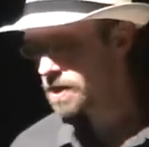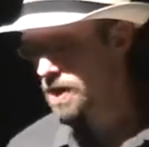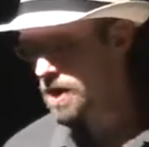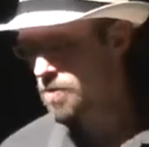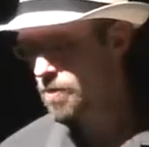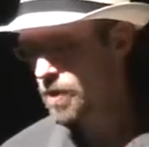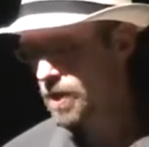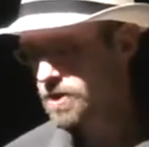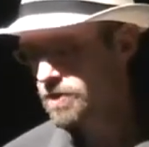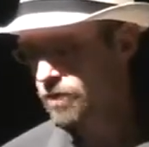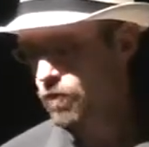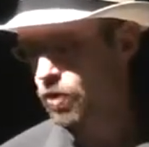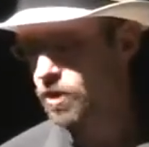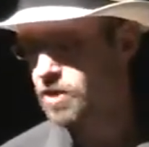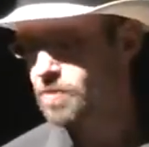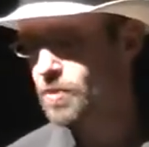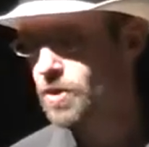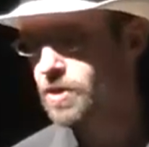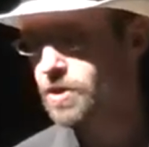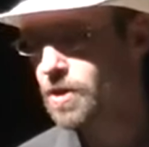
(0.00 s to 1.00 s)
the impact of oil
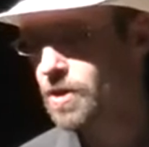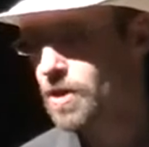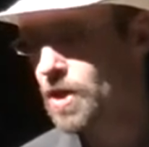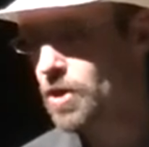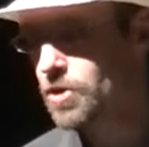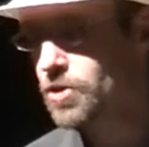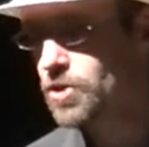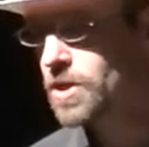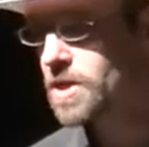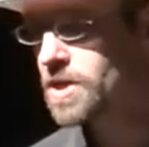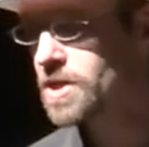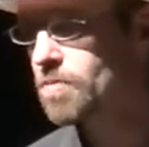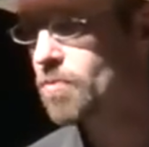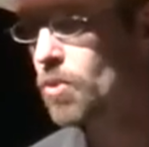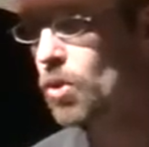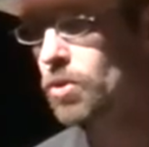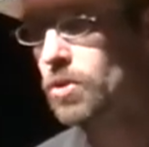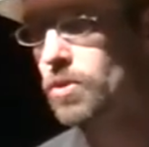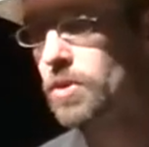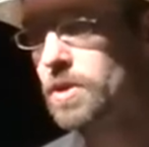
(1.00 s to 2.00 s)
spills on the ocean is
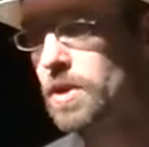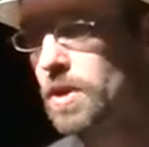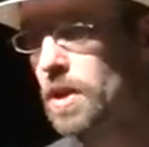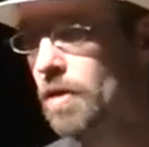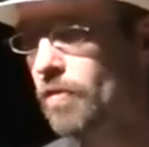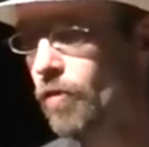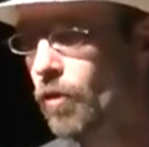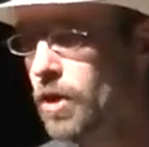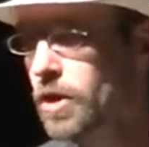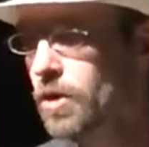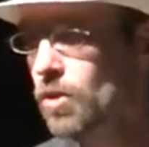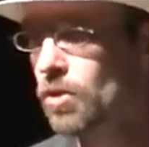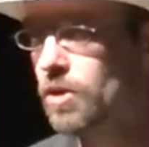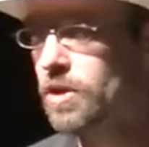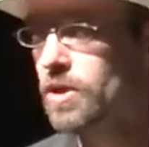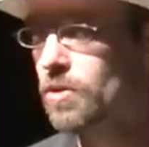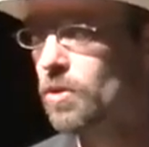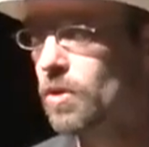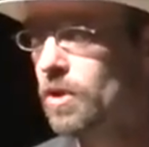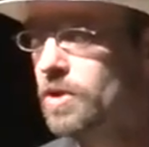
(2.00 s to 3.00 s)
important. Avoiding
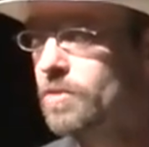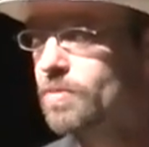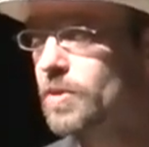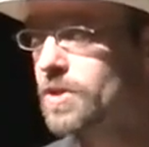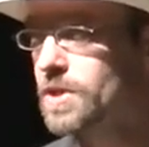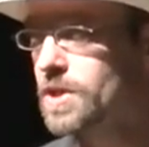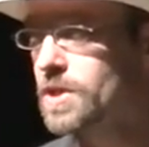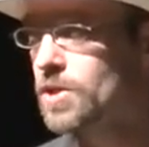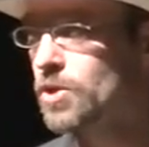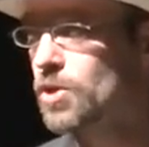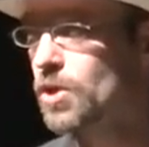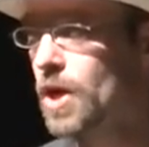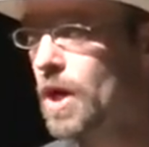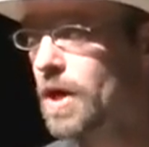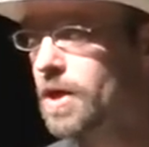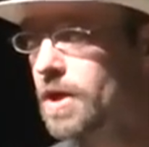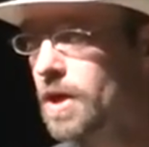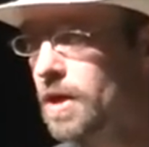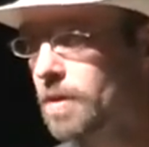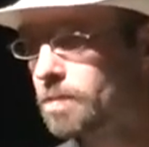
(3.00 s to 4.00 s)
oil, oil spills is a good
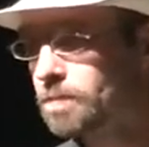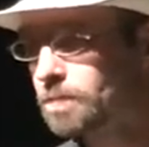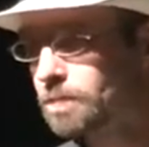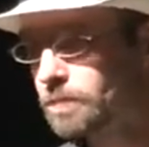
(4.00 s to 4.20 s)
idea.